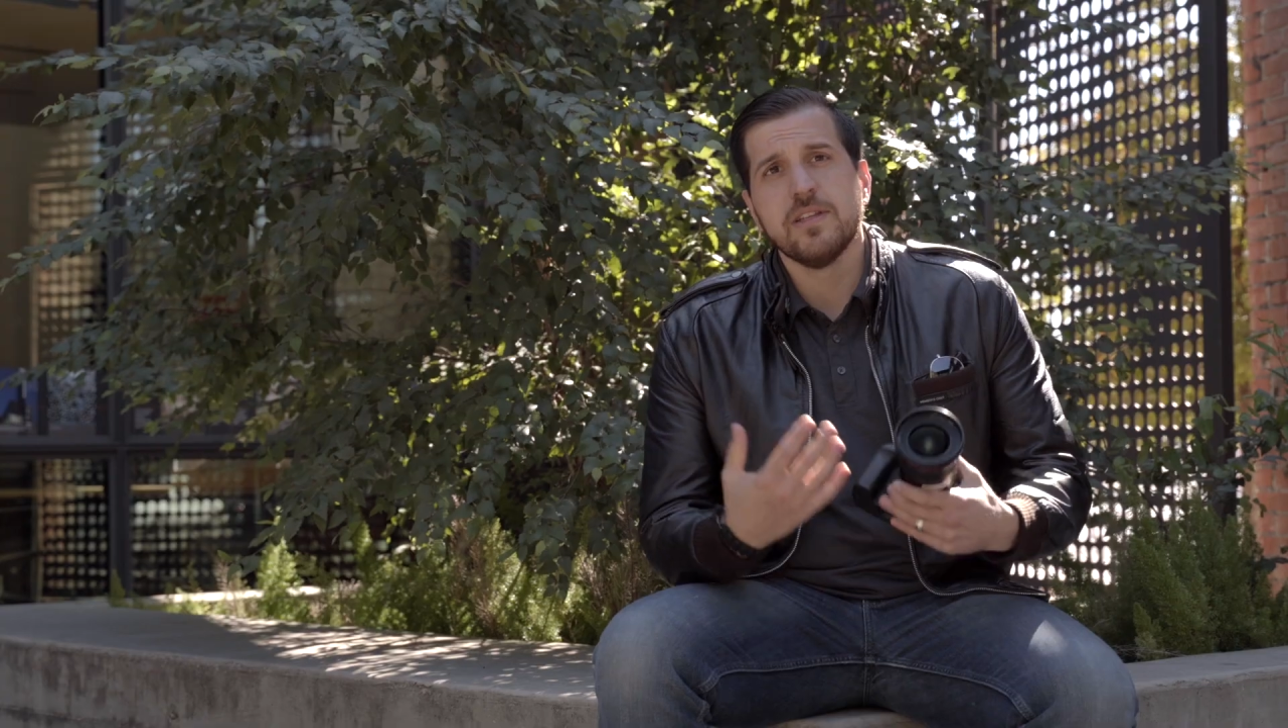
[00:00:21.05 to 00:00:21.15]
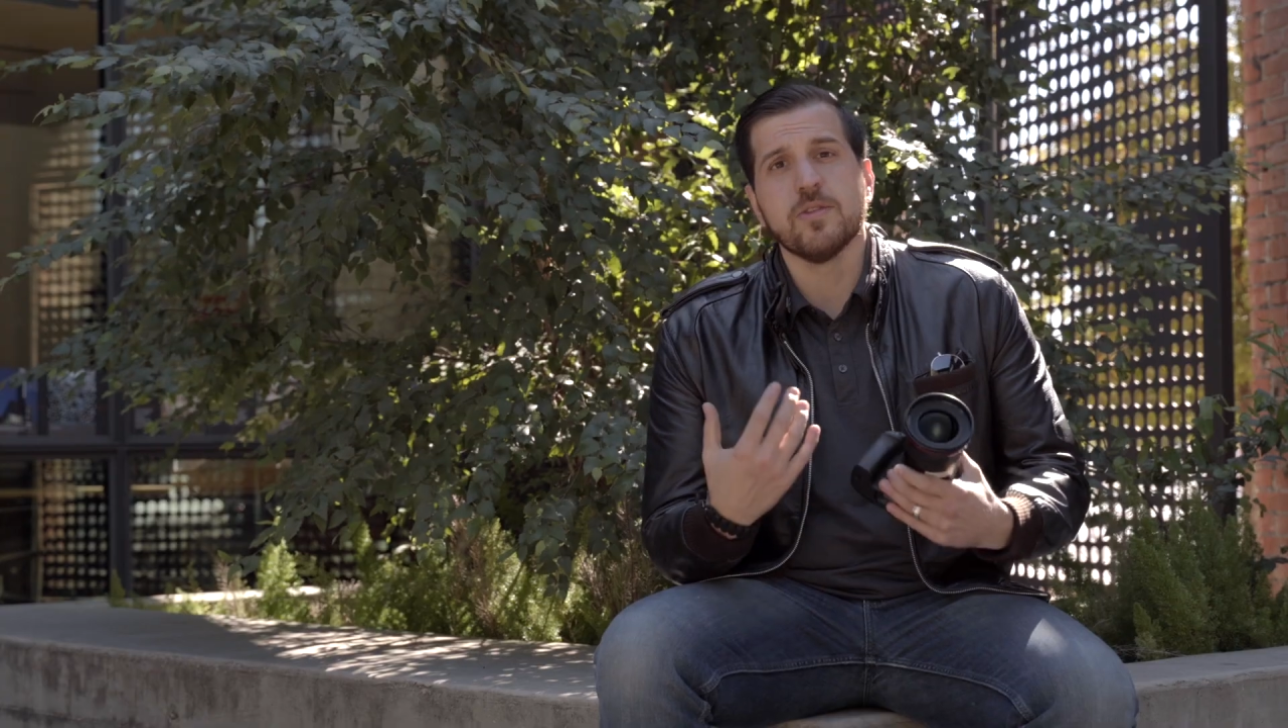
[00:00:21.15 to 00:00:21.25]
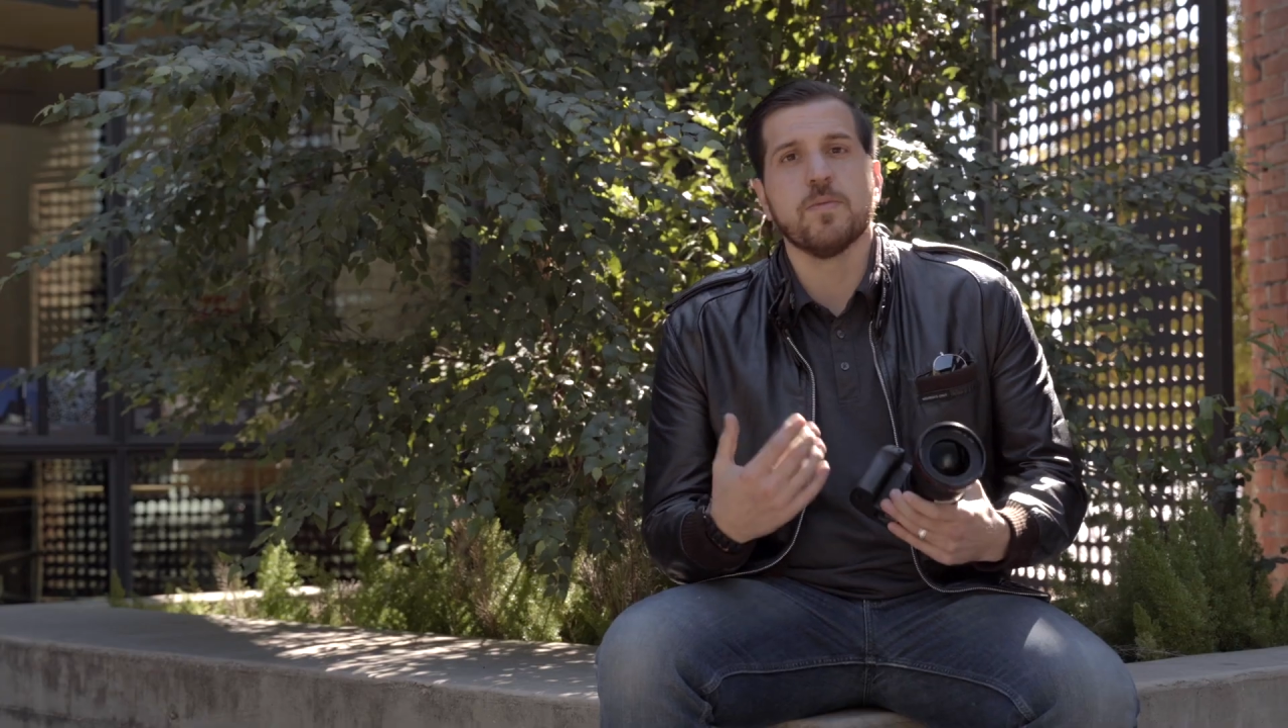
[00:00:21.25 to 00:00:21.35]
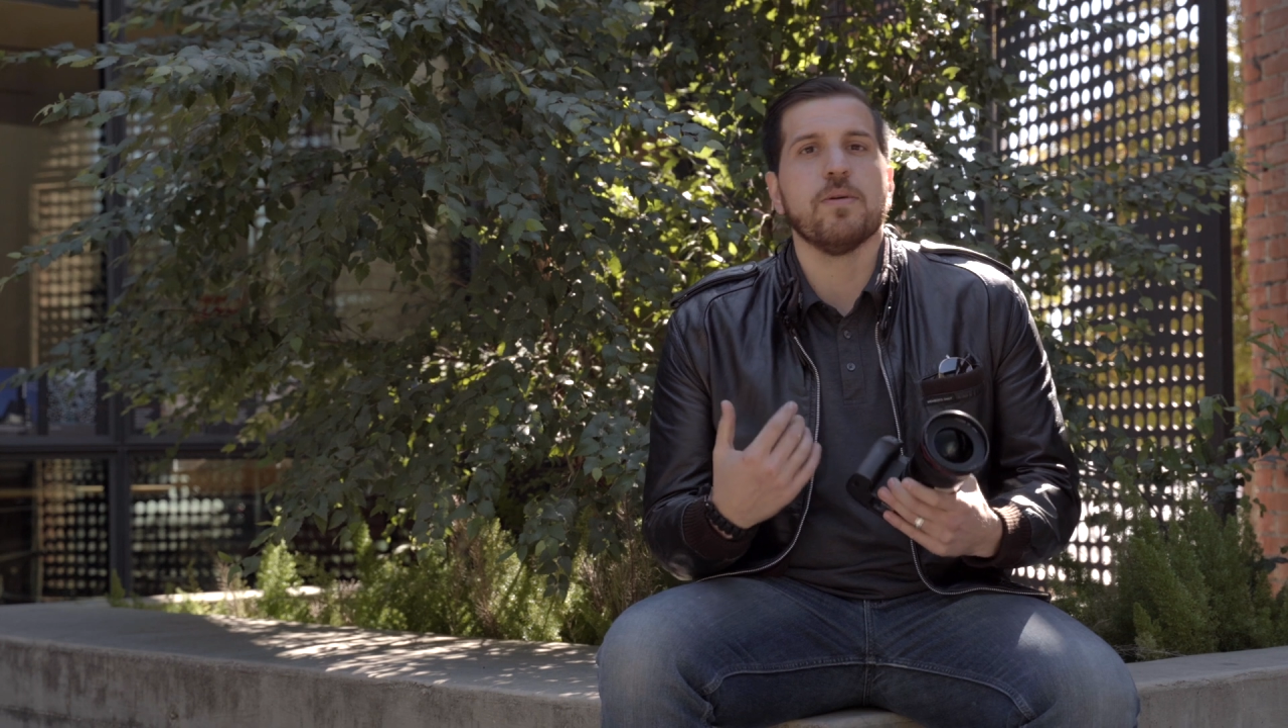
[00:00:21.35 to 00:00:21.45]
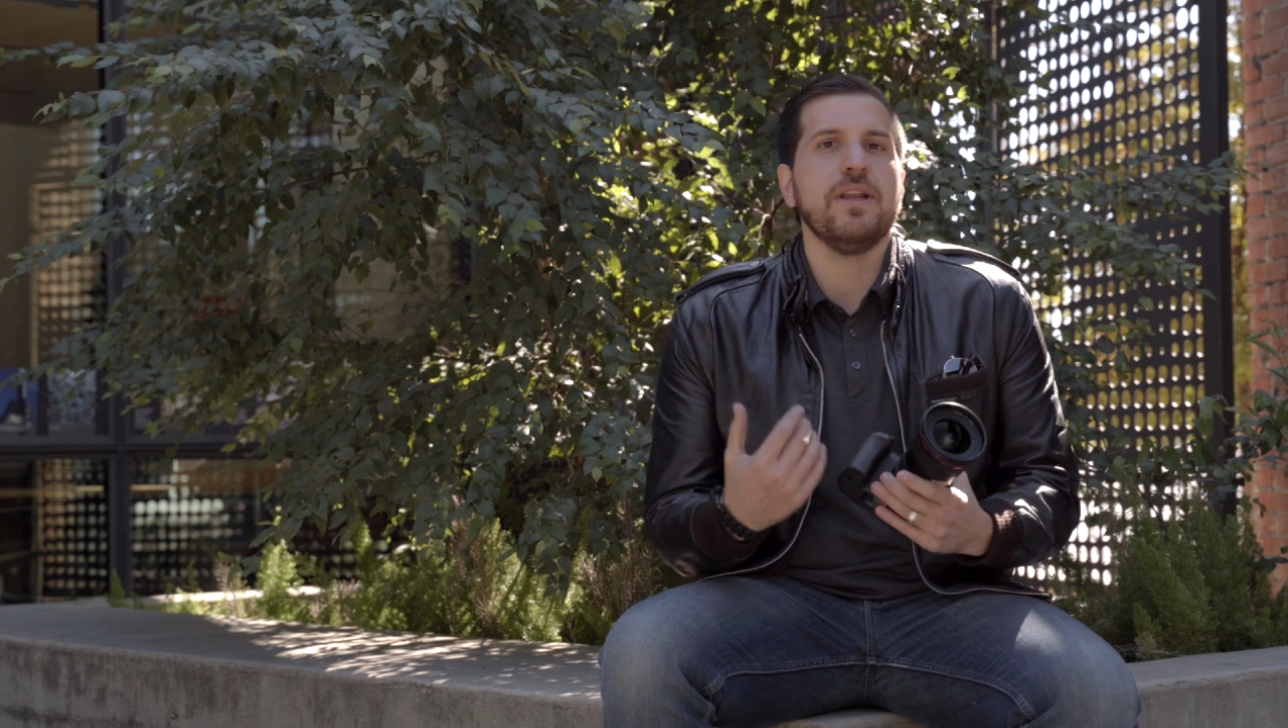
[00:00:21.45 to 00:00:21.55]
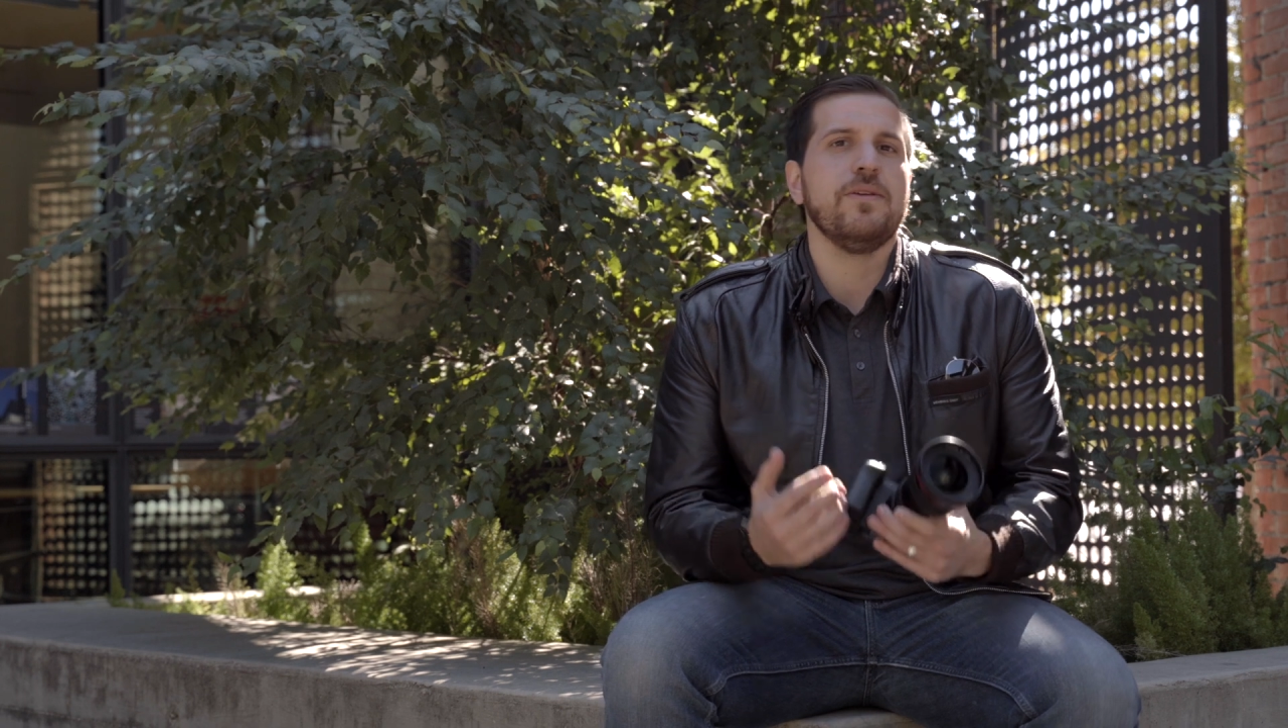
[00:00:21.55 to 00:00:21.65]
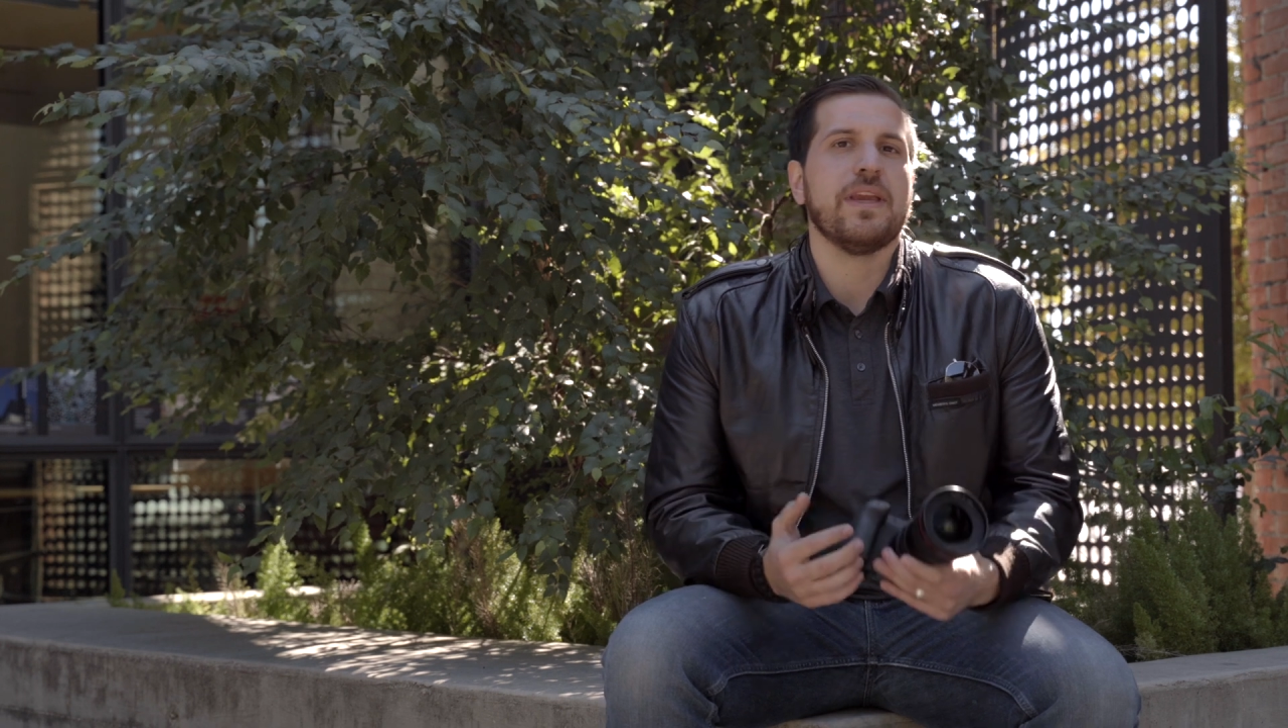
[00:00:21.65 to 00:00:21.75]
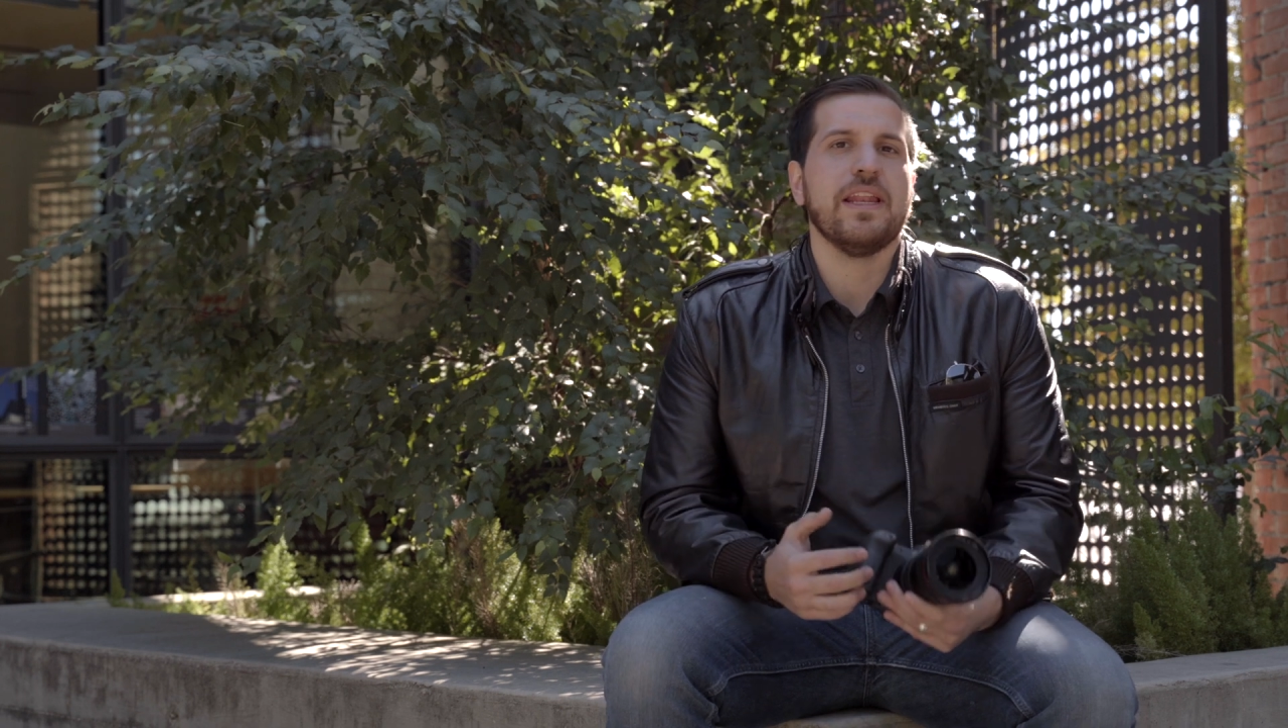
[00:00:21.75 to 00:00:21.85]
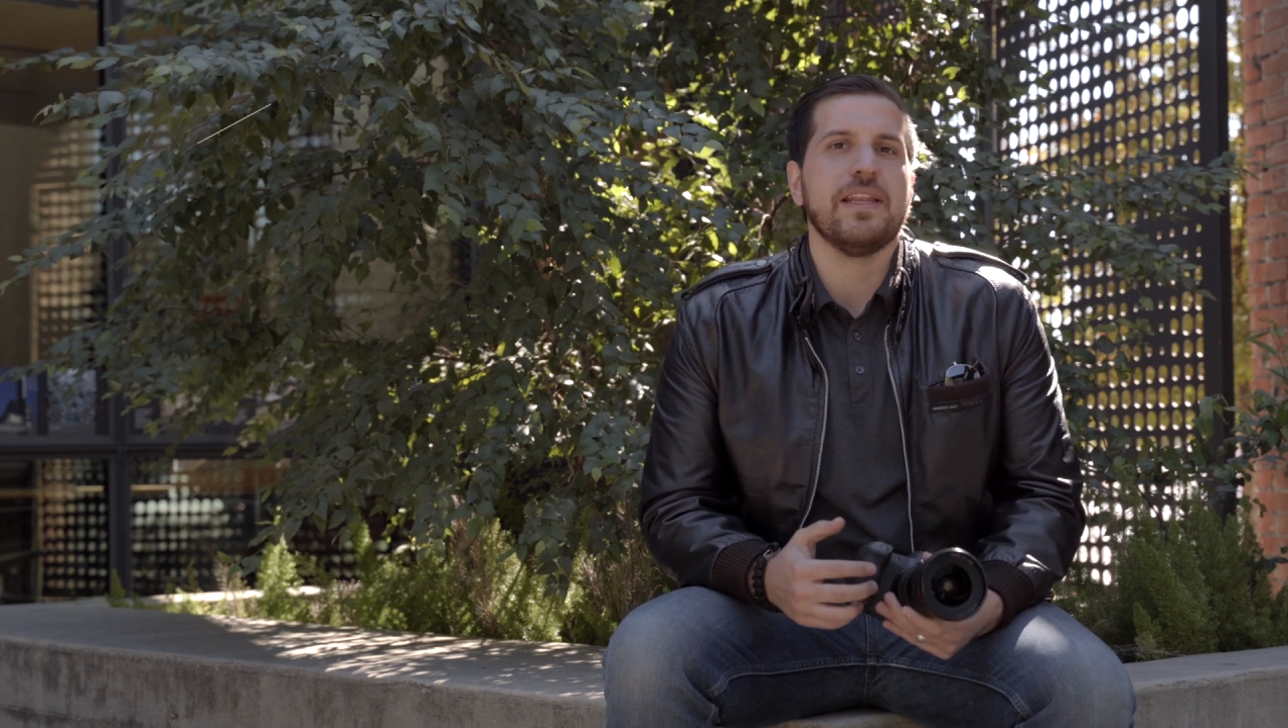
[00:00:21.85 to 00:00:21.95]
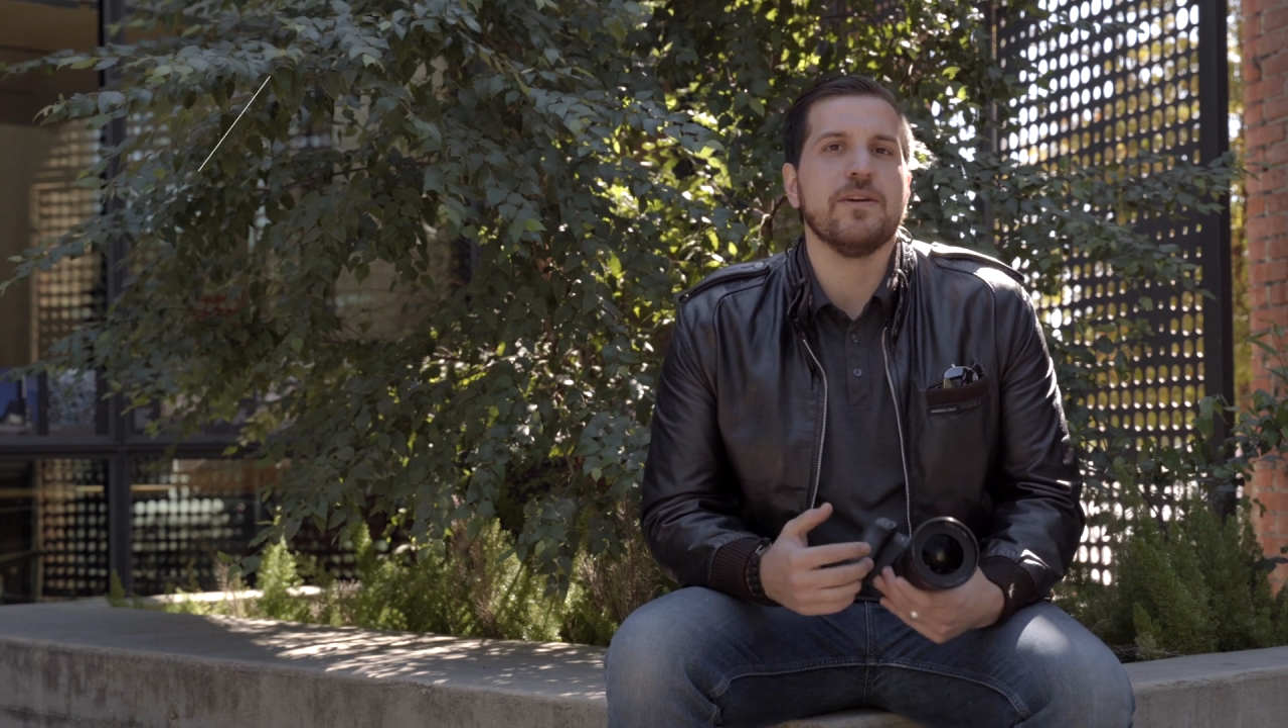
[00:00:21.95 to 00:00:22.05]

So with the brand new Canon